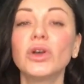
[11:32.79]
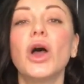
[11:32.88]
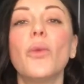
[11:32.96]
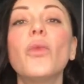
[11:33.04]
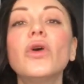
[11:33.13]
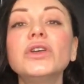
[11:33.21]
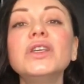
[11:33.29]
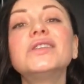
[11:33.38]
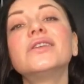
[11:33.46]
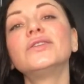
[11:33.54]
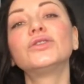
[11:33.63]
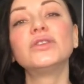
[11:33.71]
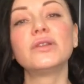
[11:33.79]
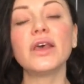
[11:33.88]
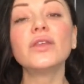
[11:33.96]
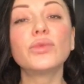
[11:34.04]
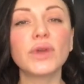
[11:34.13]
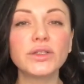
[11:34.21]
more easily
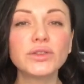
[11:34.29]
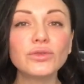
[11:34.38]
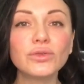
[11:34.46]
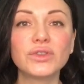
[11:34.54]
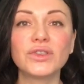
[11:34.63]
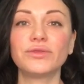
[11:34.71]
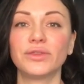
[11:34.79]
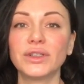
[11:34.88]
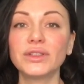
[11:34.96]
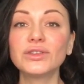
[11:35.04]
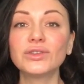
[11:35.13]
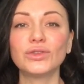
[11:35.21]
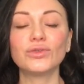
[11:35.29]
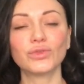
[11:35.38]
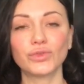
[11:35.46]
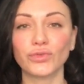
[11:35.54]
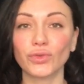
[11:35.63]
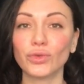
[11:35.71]
than produce different
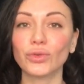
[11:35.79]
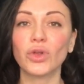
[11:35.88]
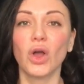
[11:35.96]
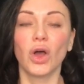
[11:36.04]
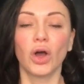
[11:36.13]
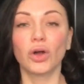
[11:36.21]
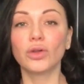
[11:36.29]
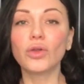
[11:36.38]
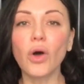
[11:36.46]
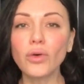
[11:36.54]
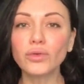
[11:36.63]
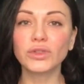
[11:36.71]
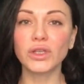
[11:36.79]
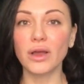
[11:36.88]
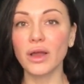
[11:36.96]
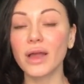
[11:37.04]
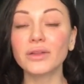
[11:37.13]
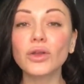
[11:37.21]
useful laws
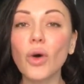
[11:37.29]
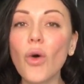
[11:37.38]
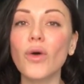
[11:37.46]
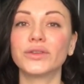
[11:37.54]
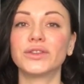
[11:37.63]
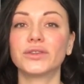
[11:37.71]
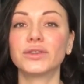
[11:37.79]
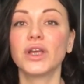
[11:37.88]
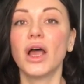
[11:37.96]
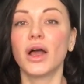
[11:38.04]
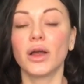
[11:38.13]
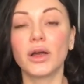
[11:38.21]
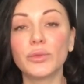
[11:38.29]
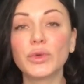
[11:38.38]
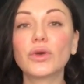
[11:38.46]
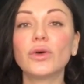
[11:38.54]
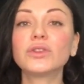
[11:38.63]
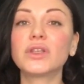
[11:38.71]
and orders.
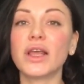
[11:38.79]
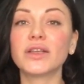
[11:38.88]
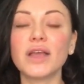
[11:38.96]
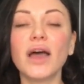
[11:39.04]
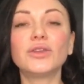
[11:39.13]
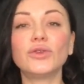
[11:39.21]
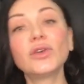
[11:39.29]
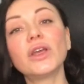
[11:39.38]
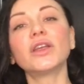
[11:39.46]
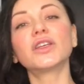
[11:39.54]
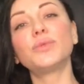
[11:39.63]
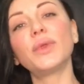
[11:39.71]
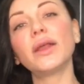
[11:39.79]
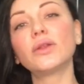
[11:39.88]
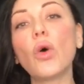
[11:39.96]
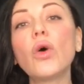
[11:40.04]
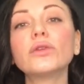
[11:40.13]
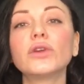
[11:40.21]
Because like that, you can explain
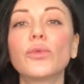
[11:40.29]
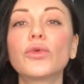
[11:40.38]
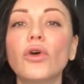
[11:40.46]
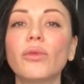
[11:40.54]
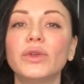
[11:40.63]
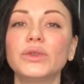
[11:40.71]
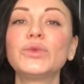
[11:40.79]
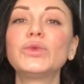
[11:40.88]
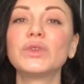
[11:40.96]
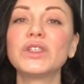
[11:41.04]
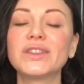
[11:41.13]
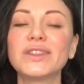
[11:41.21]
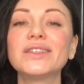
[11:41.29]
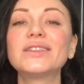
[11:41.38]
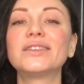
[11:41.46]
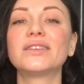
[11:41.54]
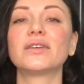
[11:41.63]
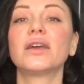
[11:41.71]
all your problems with
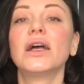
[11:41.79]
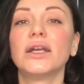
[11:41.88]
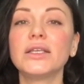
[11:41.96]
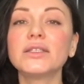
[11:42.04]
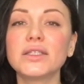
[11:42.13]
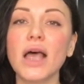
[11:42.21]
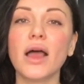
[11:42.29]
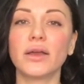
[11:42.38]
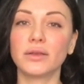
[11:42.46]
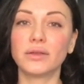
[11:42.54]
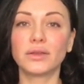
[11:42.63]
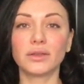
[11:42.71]
this inside